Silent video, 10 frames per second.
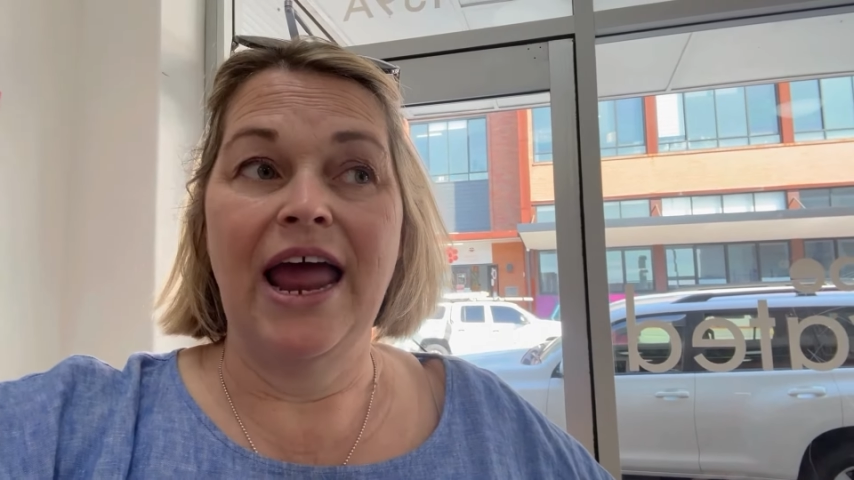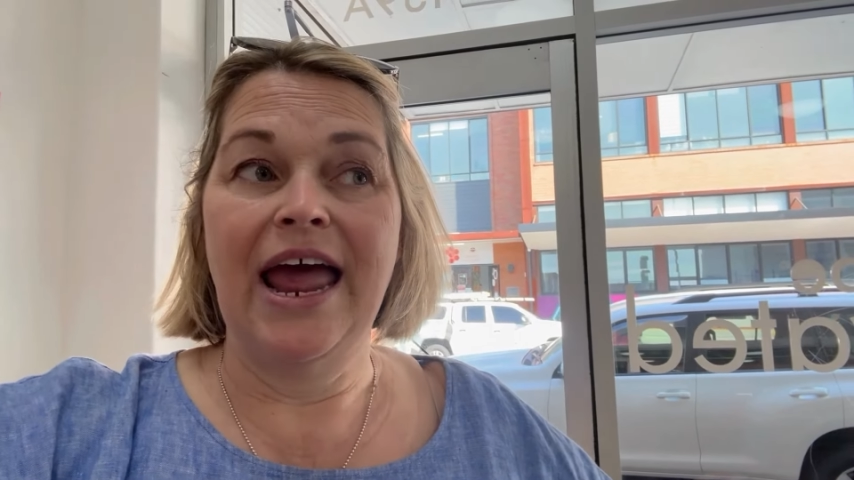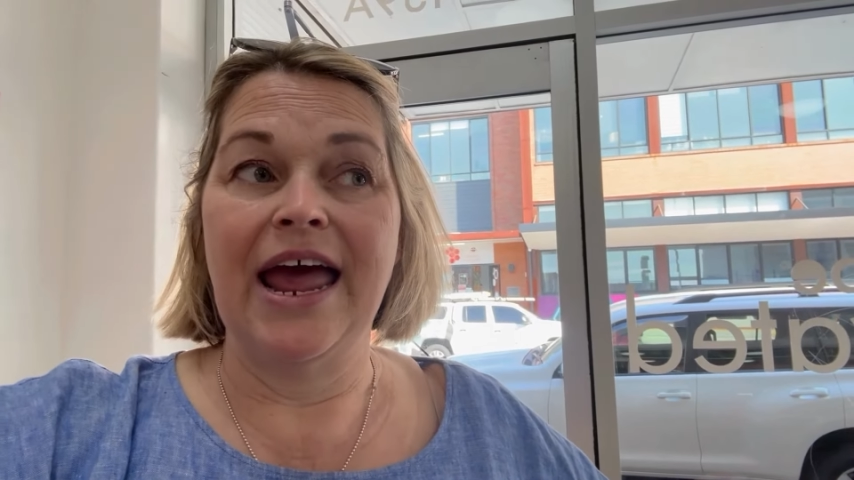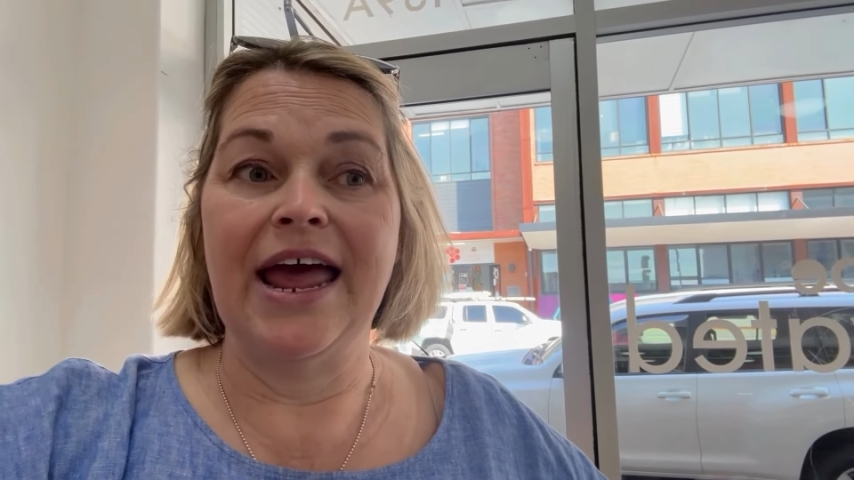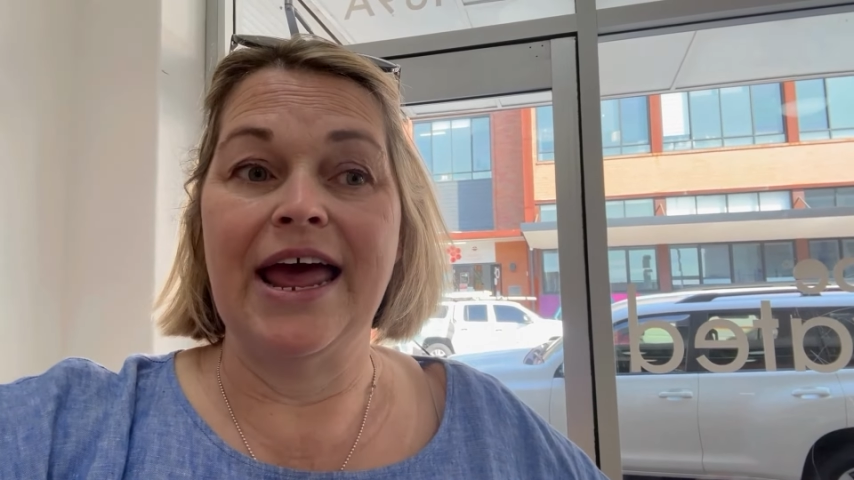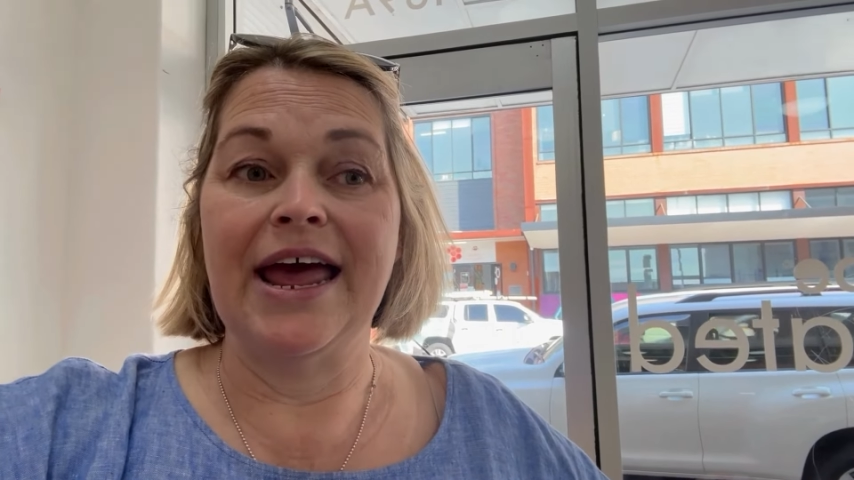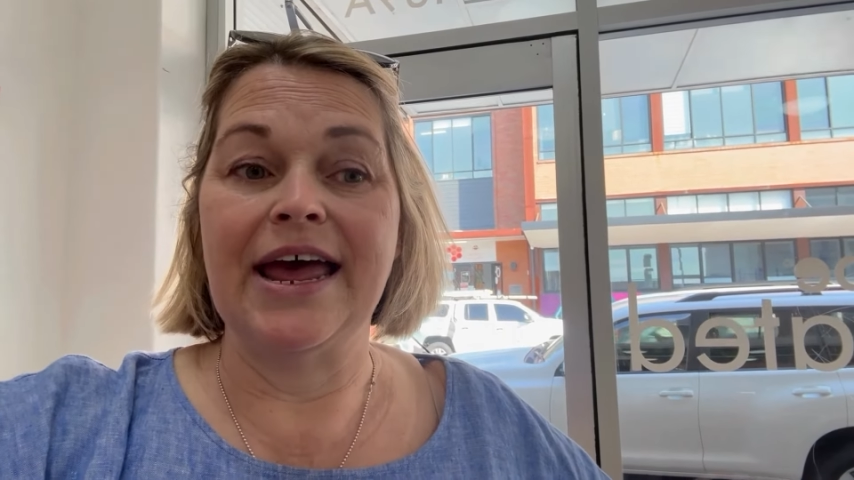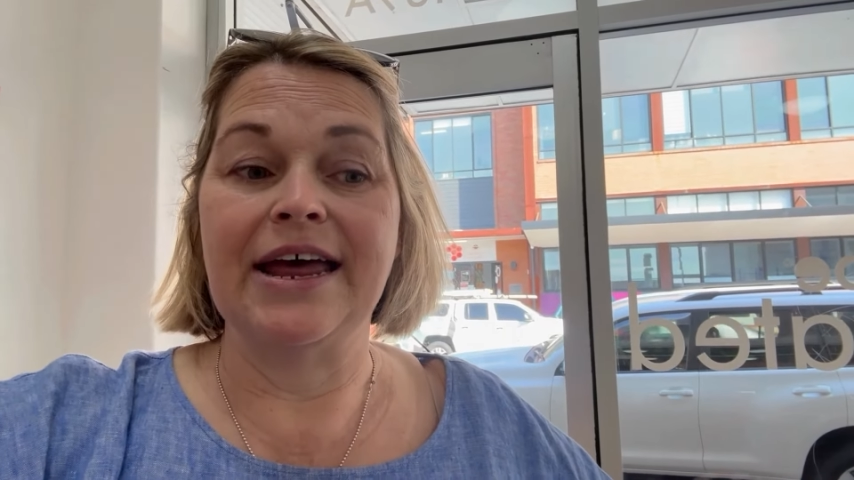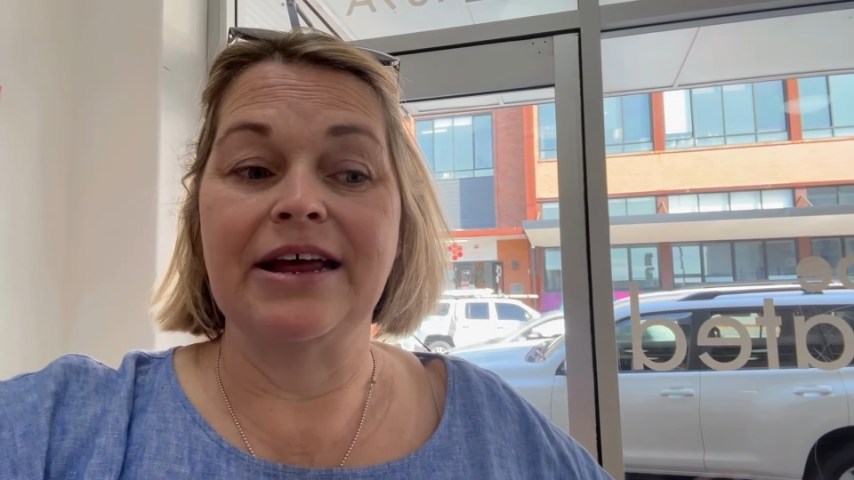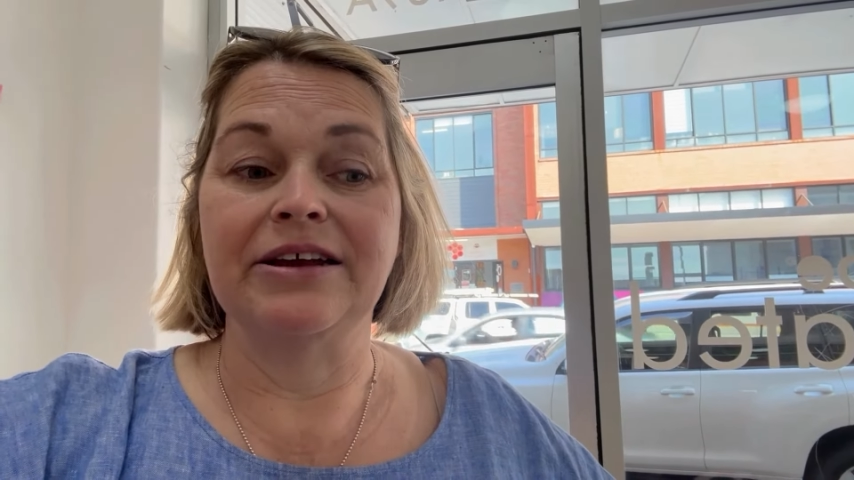
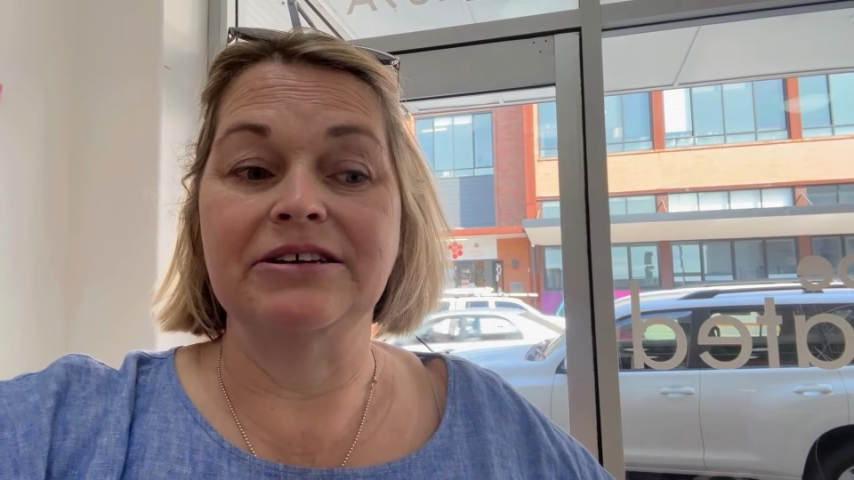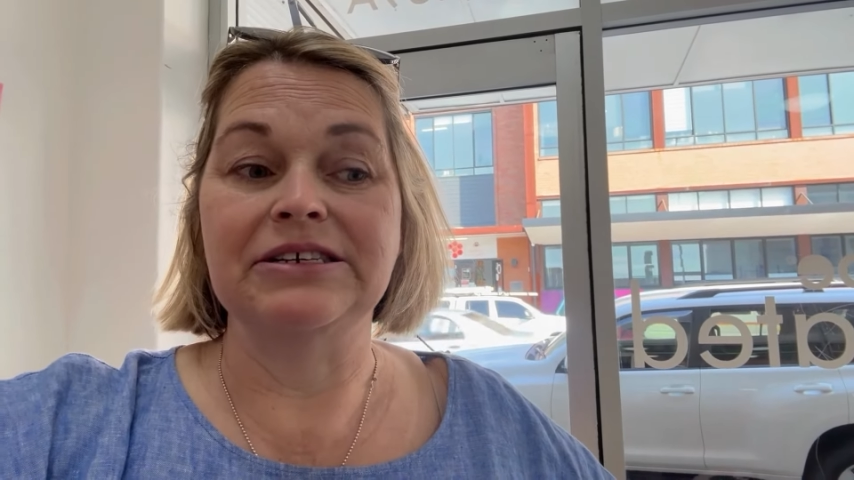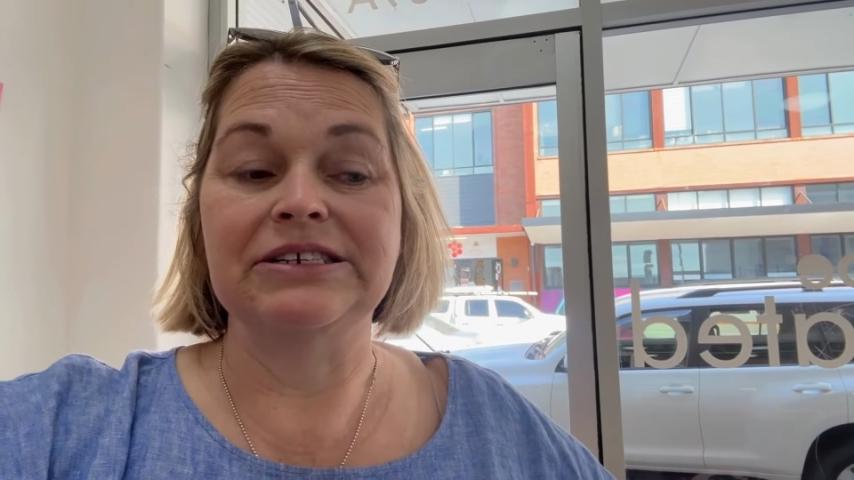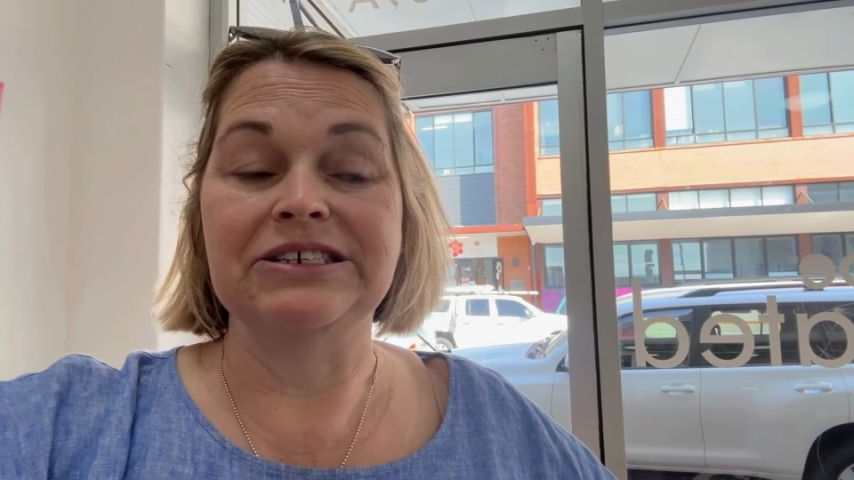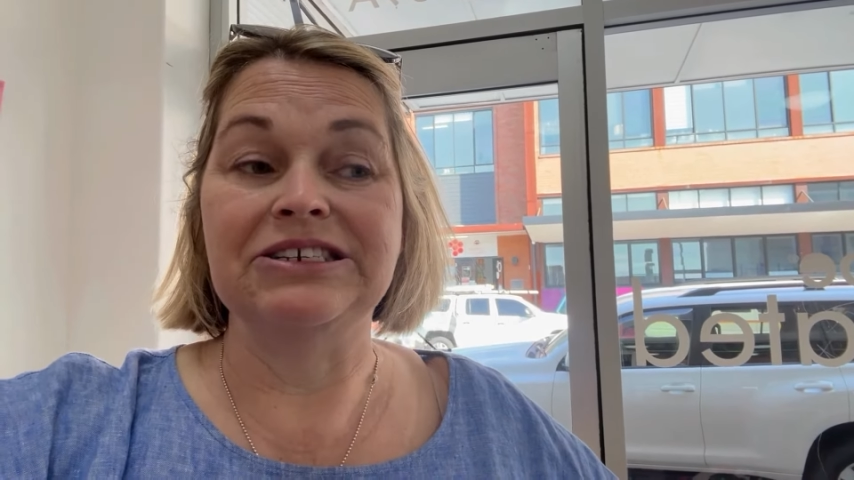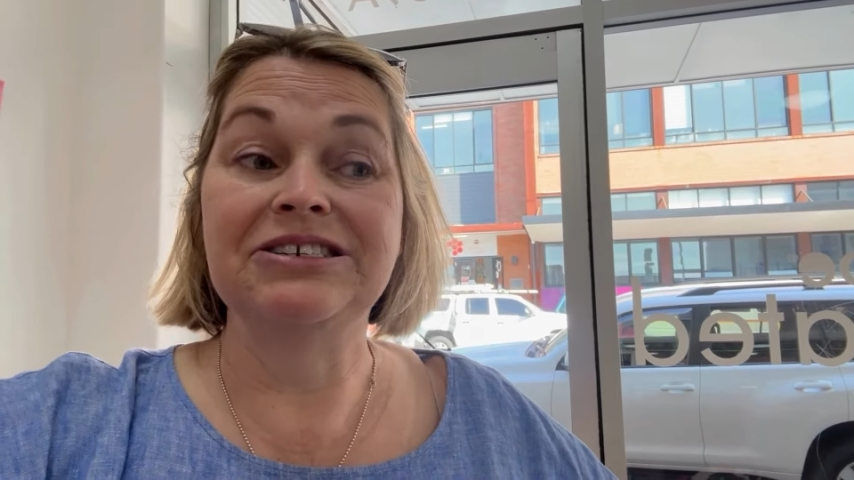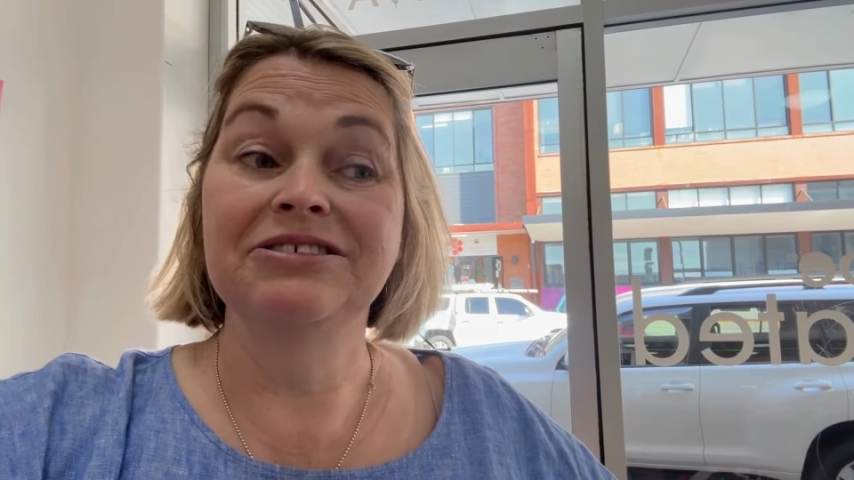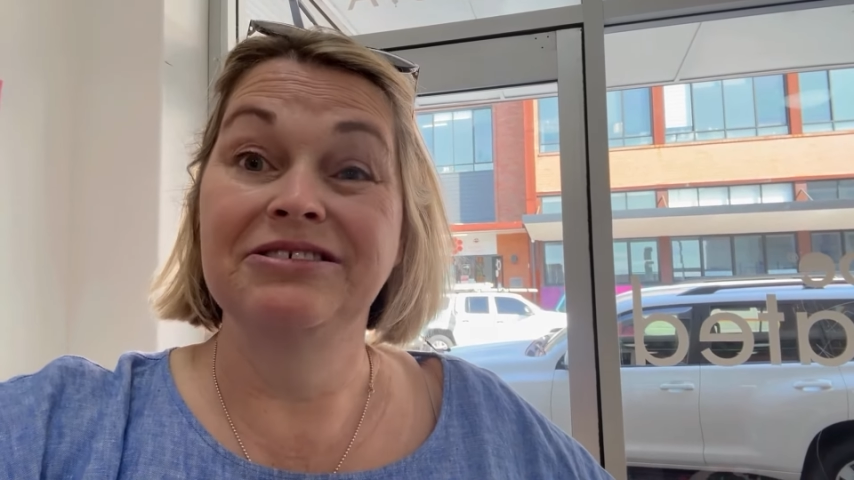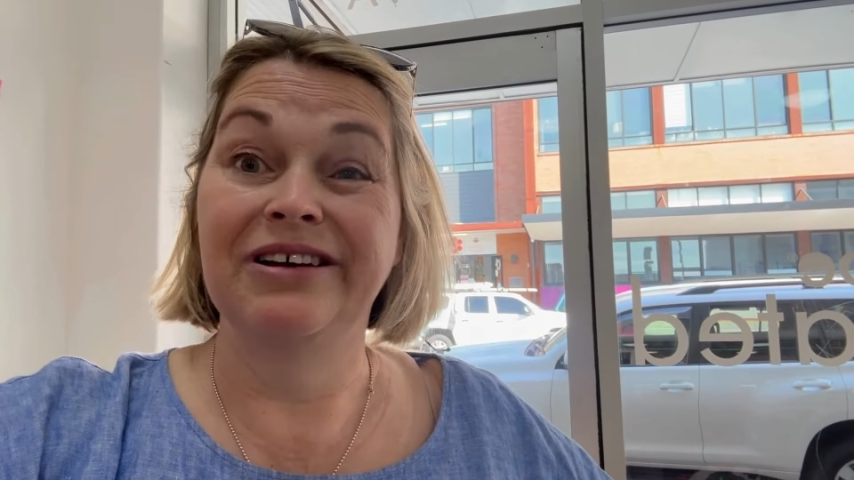and